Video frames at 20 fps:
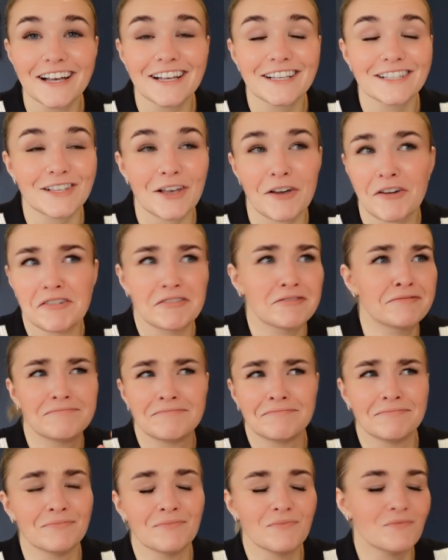So
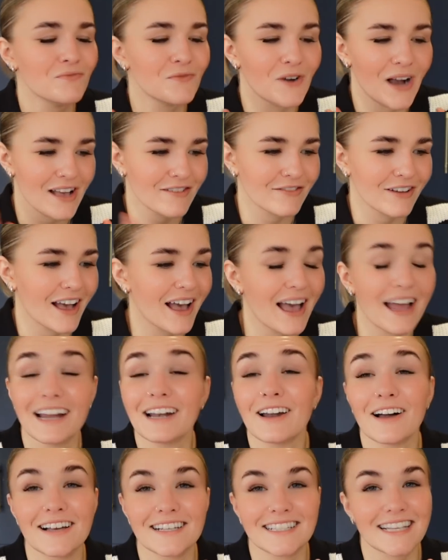whatever.
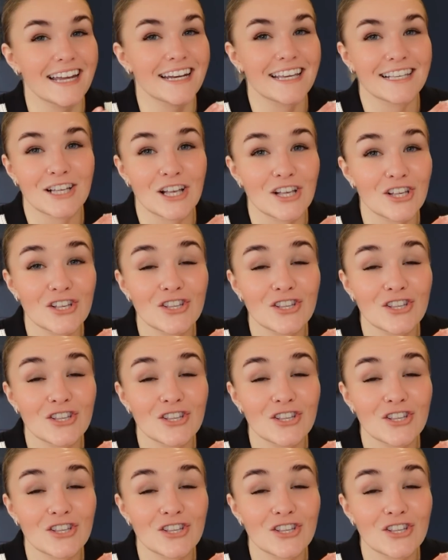Like I said, it's